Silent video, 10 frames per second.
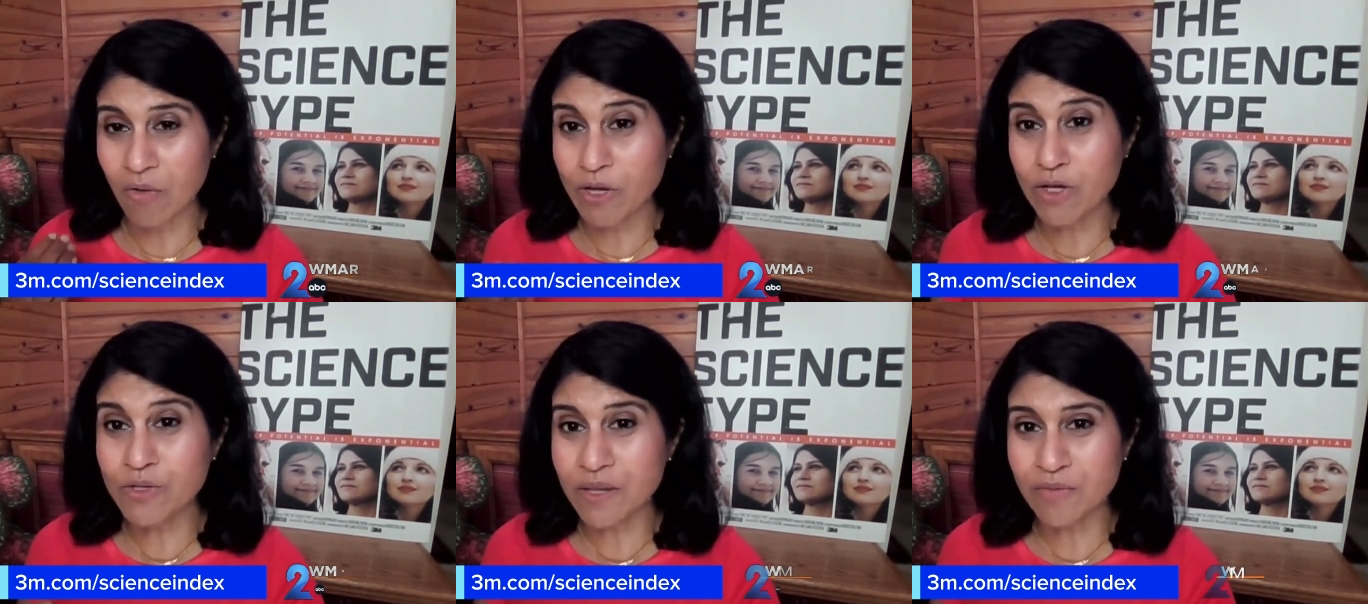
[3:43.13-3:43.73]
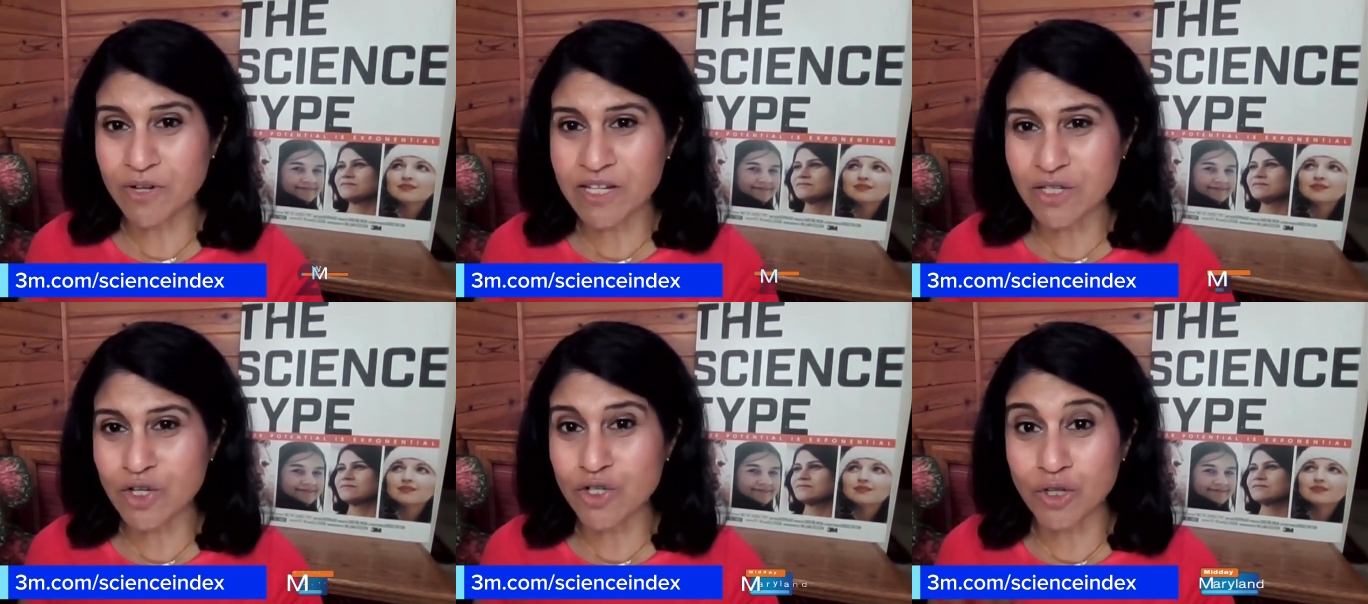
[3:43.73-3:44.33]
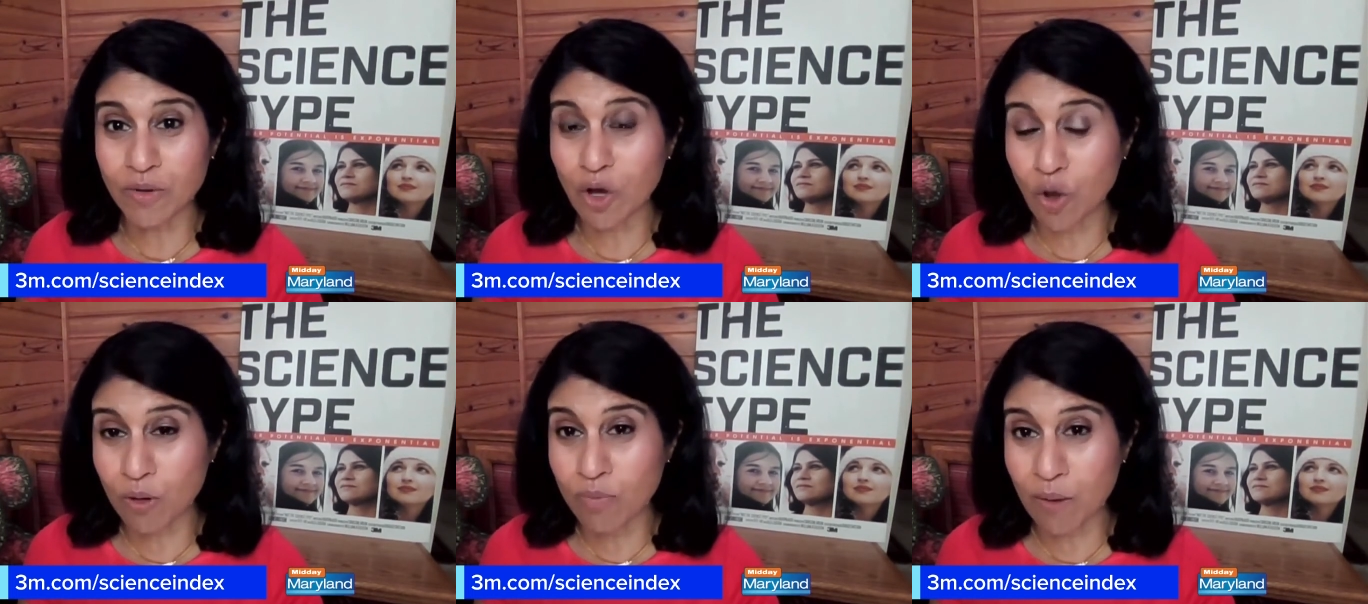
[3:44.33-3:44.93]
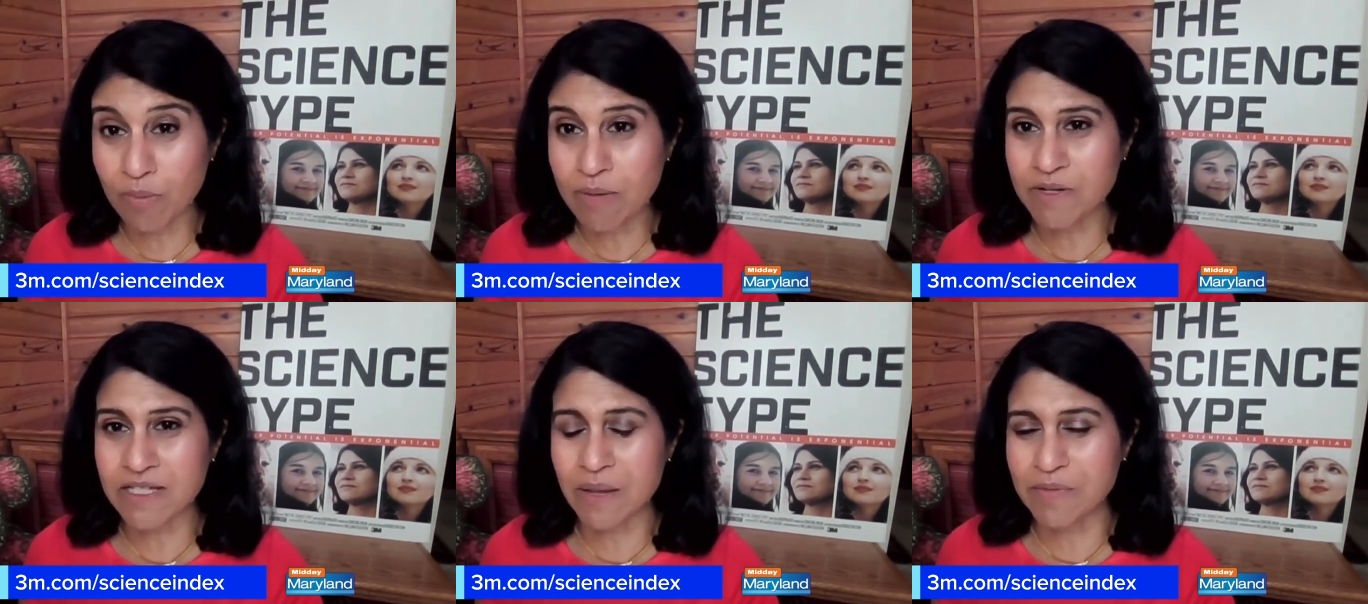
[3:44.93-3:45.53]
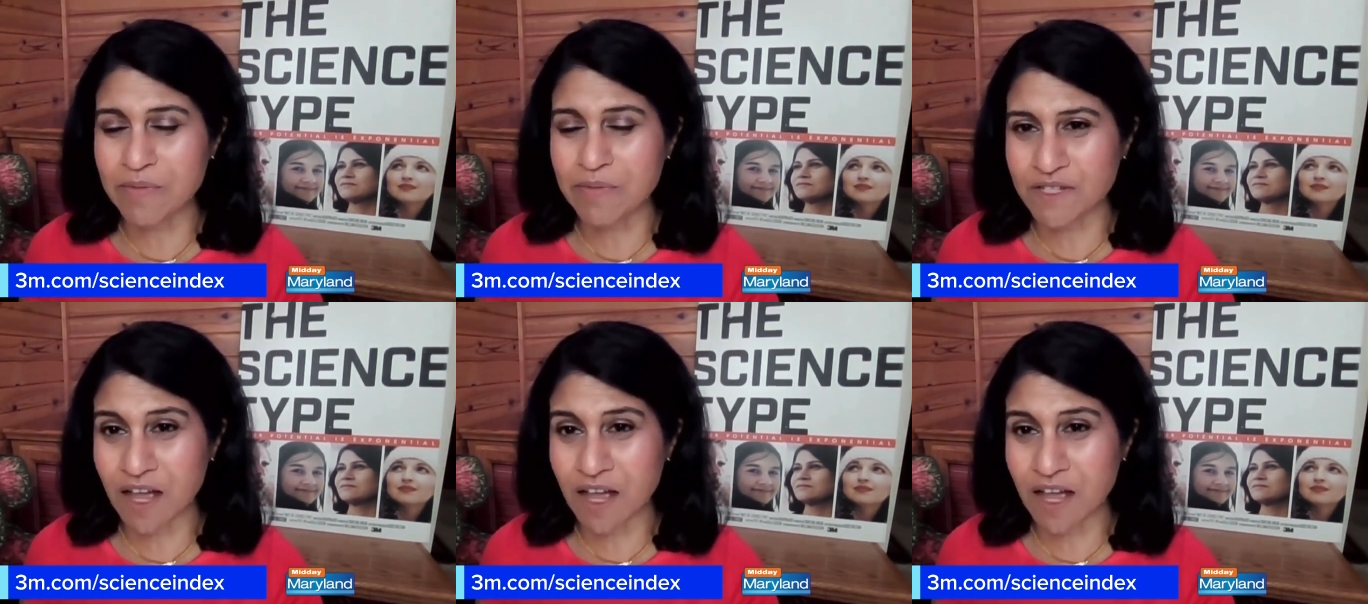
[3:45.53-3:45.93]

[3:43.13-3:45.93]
Speaker 1: we do some research on the global public perception of yeah.